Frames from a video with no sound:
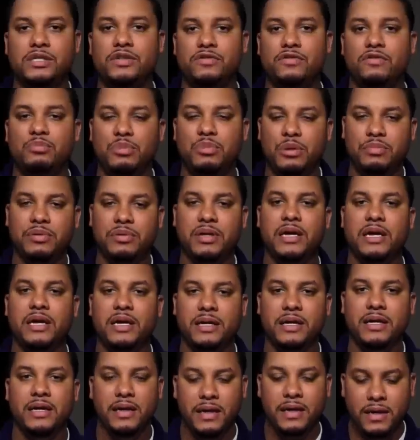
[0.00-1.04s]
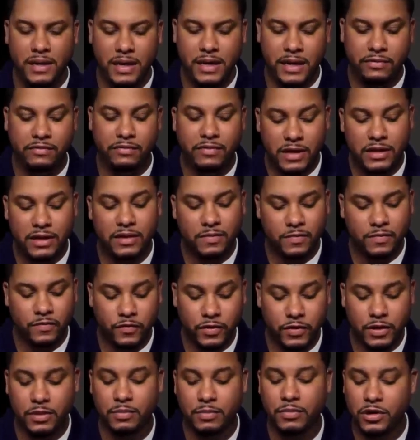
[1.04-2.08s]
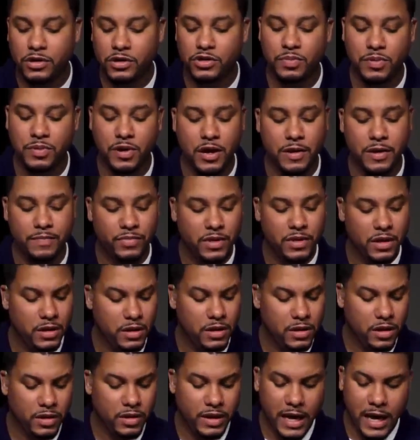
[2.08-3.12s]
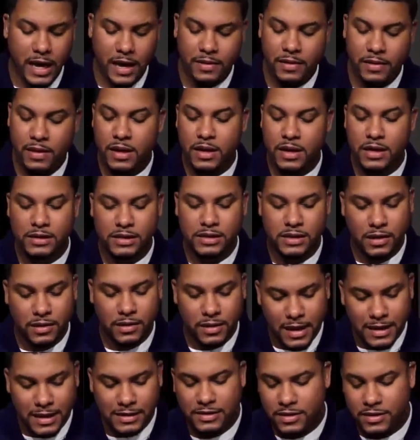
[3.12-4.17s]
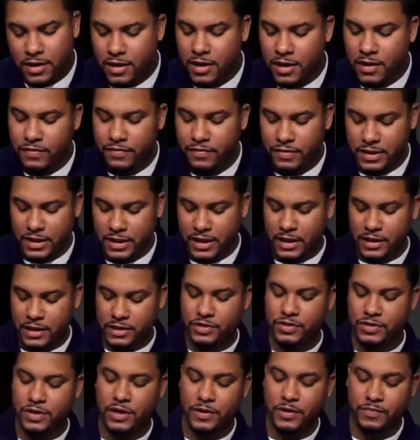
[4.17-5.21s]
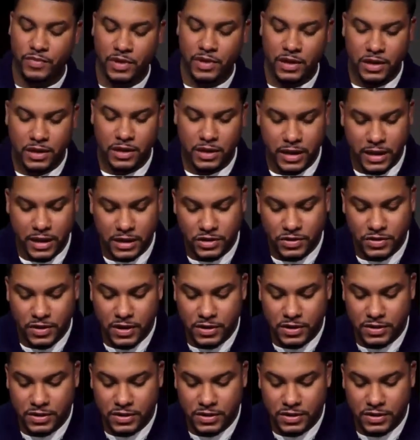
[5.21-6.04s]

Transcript: you will be playing in rhythm for the most part. Okay? So let's start off with the intro. The intro